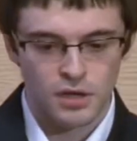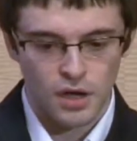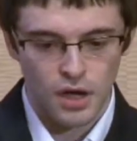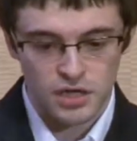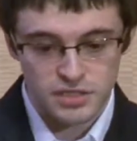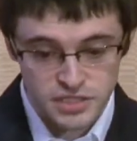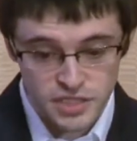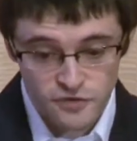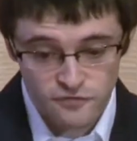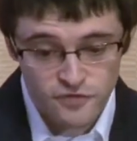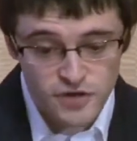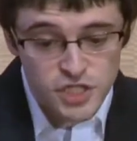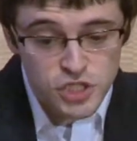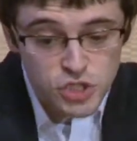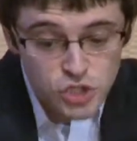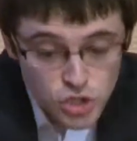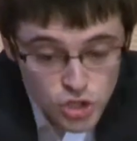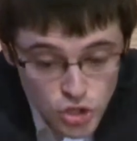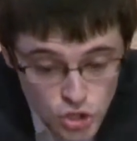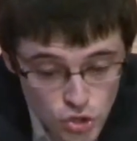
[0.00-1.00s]
on different
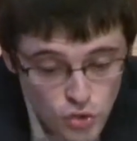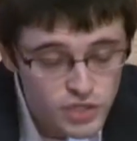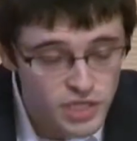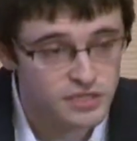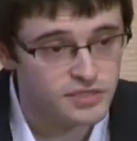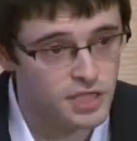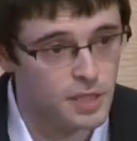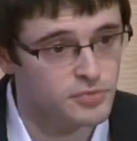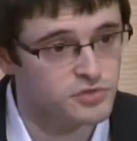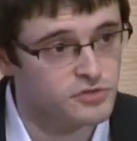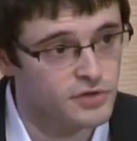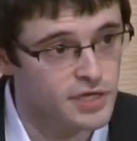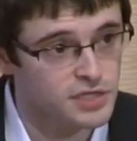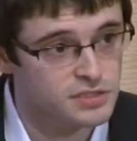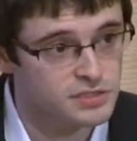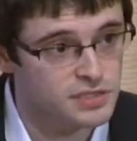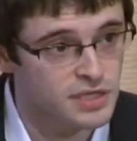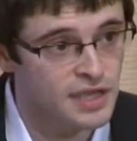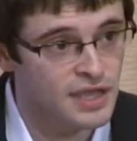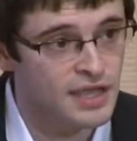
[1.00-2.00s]
2D
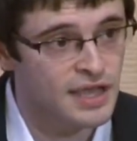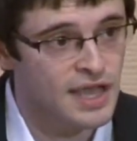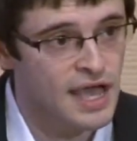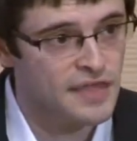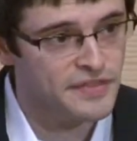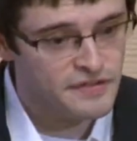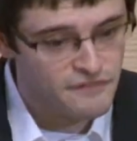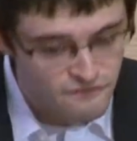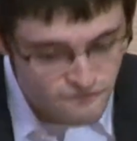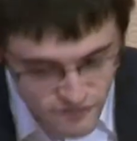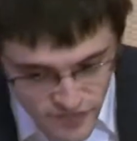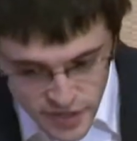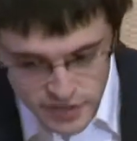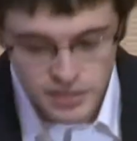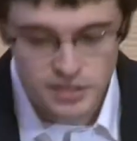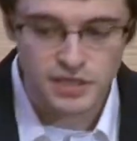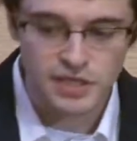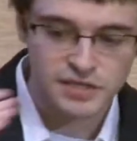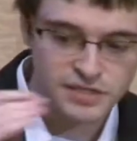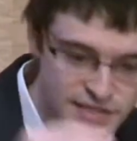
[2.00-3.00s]
substrates and then
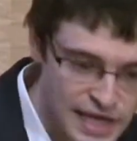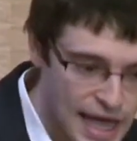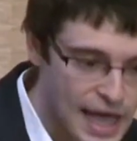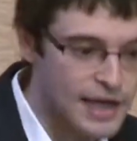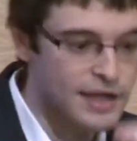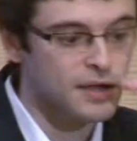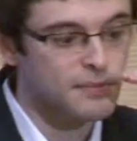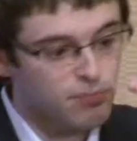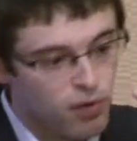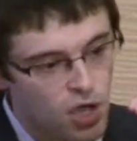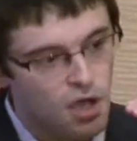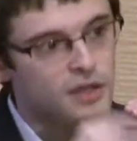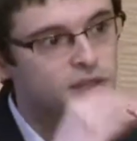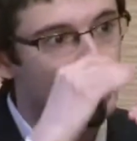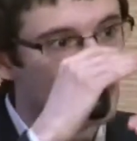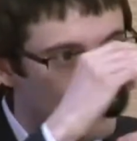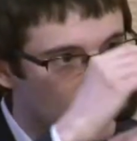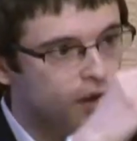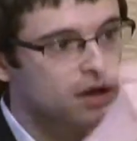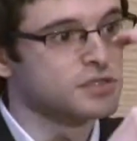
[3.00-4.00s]
physically stack and bond
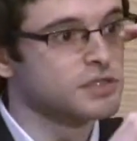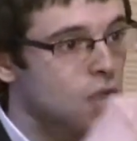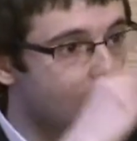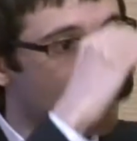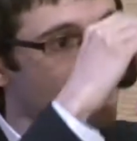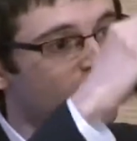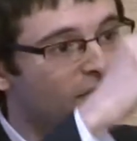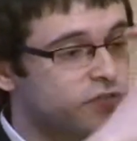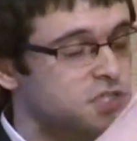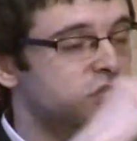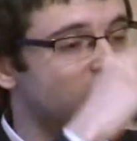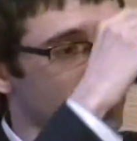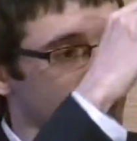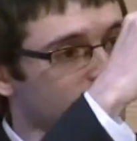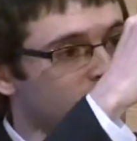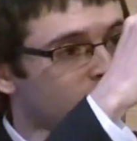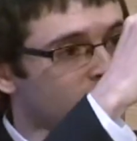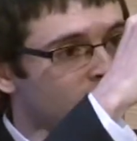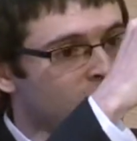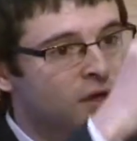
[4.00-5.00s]
them one on top of each
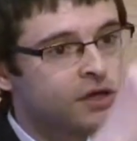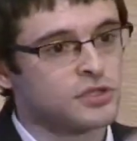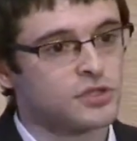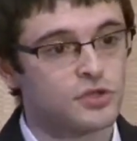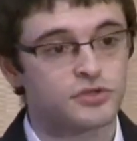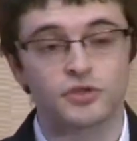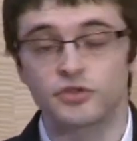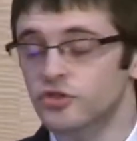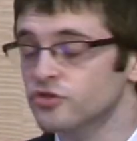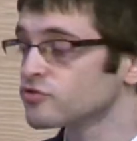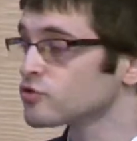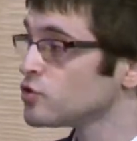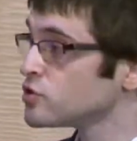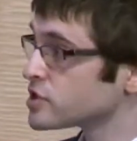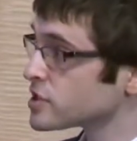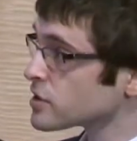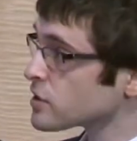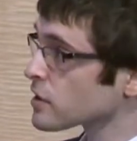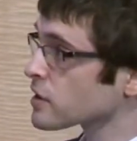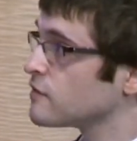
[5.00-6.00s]
other using through
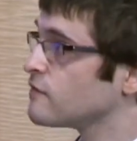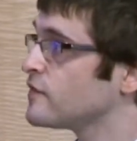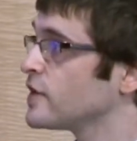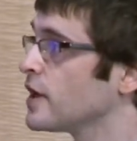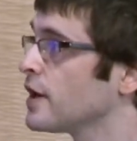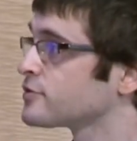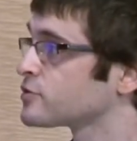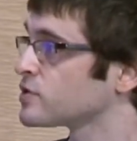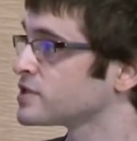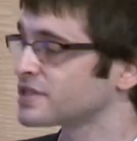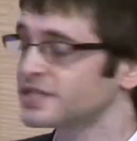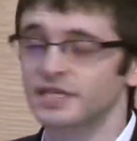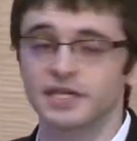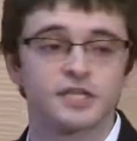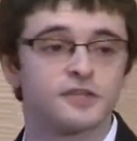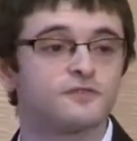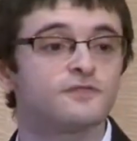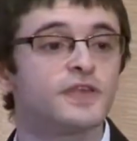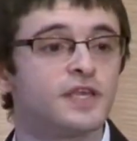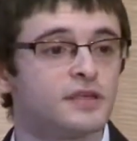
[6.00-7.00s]
silicon vias or
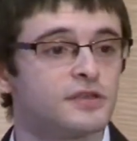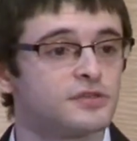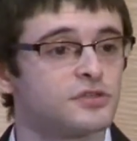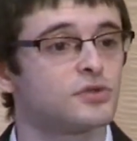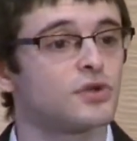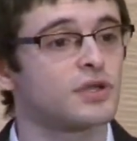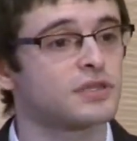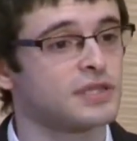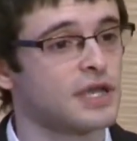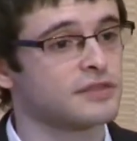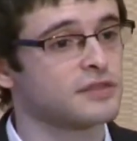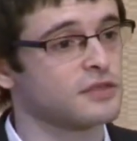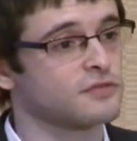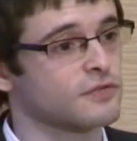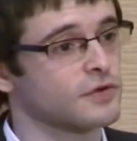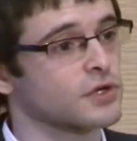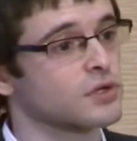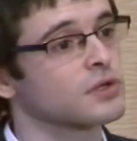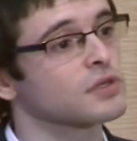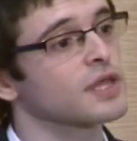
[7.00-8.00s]
TSVs to connect these
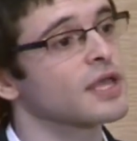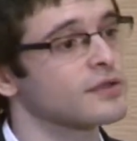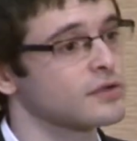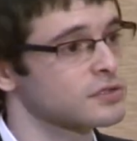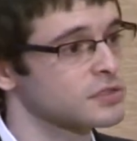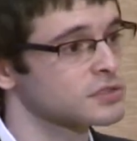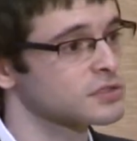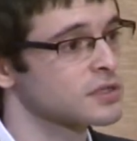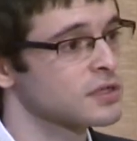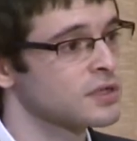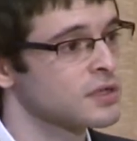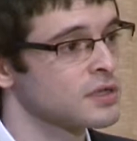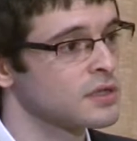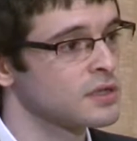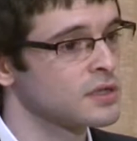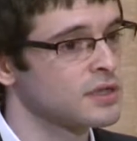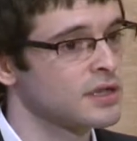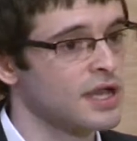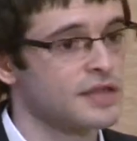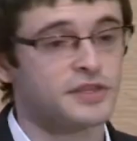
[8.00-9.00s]
vertical layers.
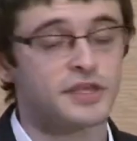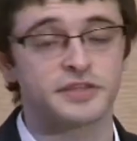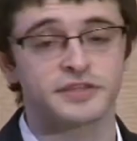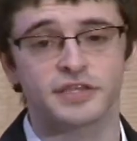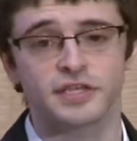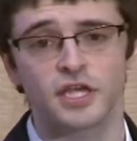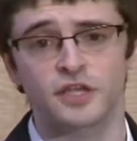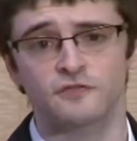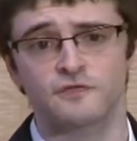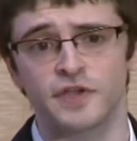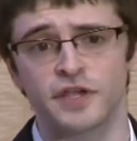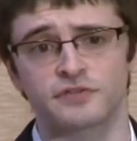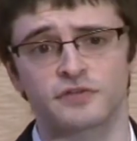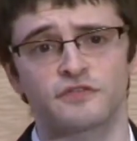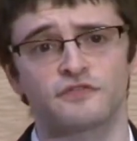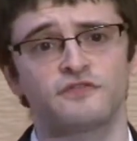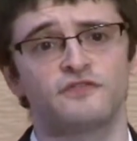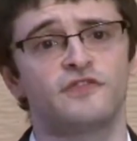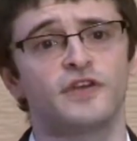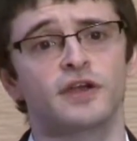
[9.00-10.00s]
And these TSVs
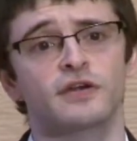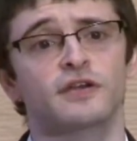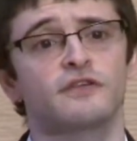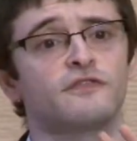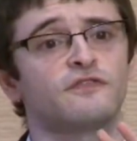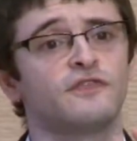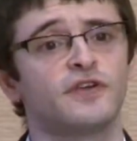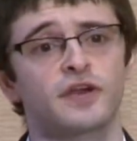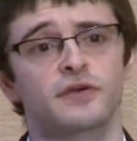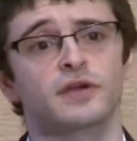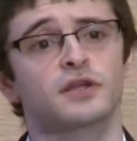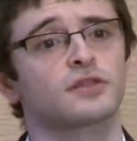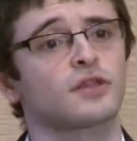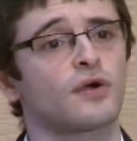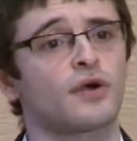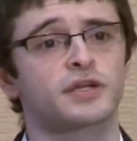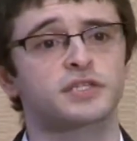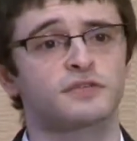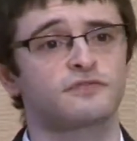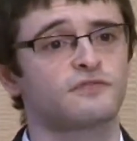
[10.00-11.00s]
are very, very
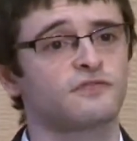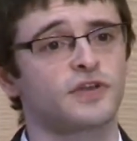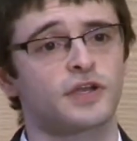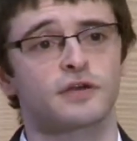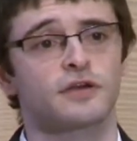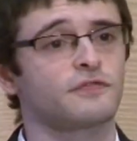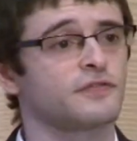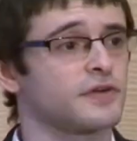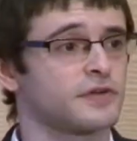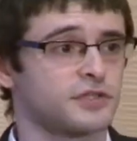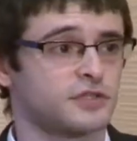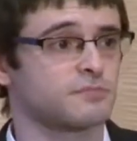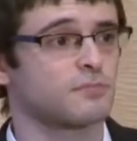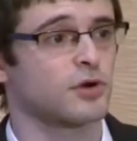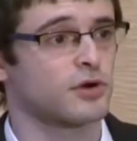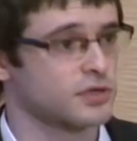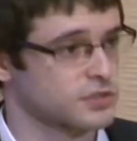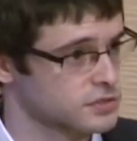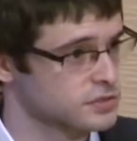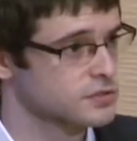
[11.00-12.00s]
large and very, very
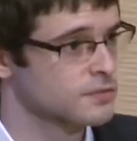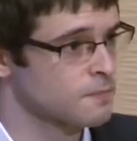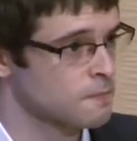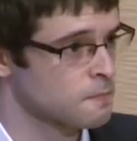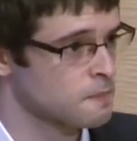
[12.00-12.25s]
sparse.